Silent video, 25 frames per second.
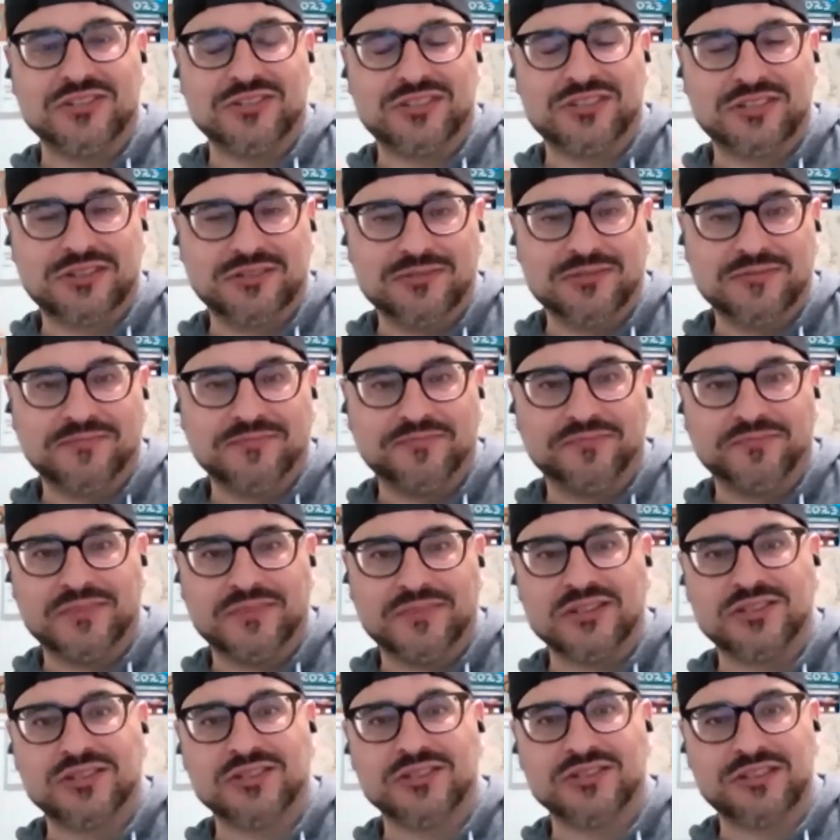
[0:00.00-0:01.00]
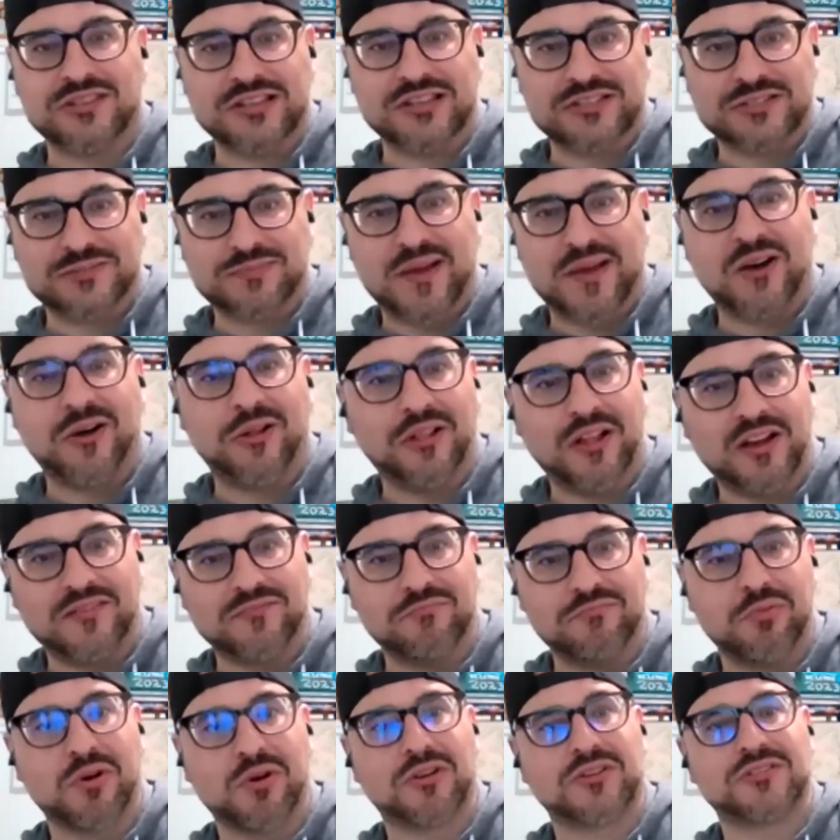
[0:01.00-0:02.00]
is this is the smell
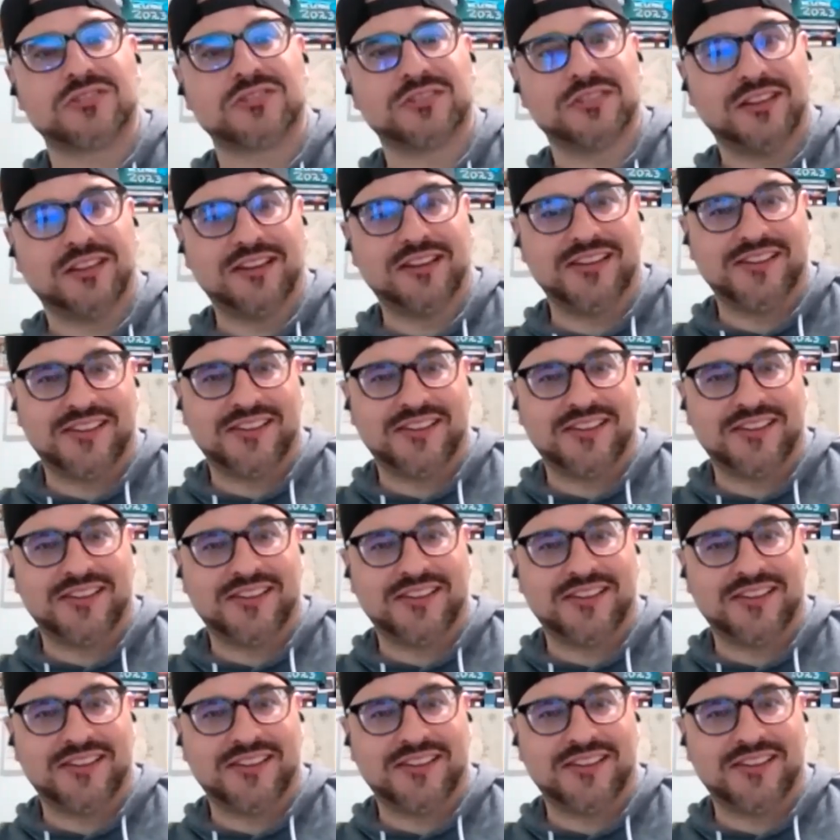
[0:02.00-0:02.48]
of Brooks